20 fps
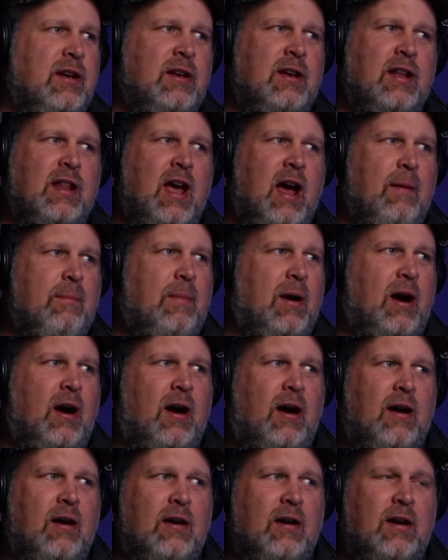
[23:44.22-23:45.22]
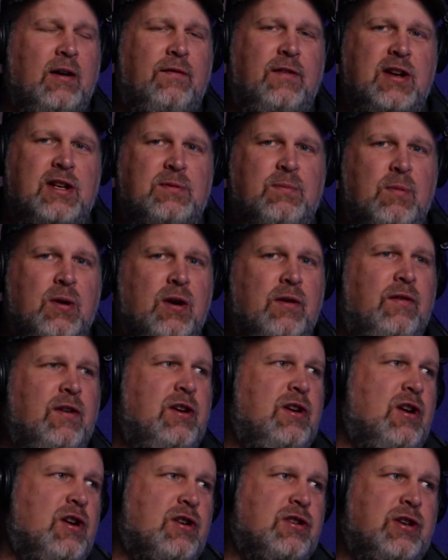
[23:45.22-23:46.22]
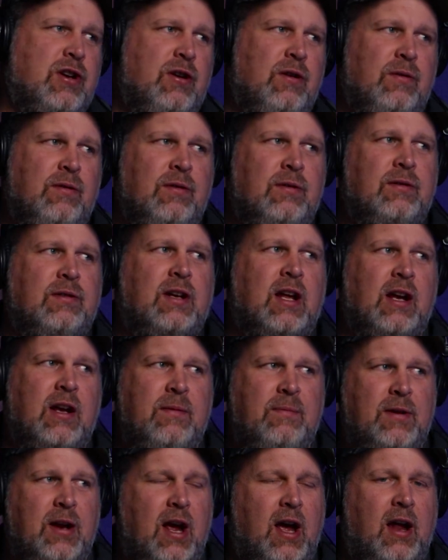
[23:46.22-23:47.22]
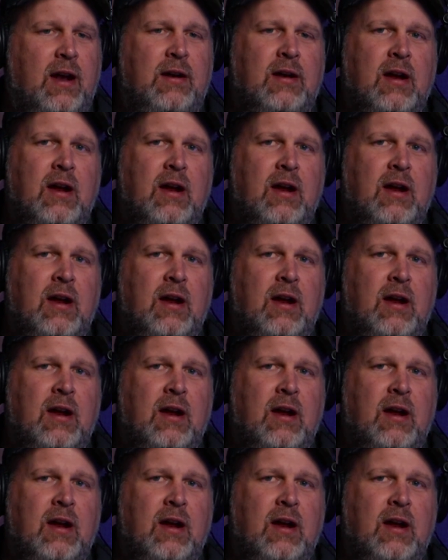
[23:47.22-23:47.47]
into that bear. If he's moving, you're shooting, get him dead.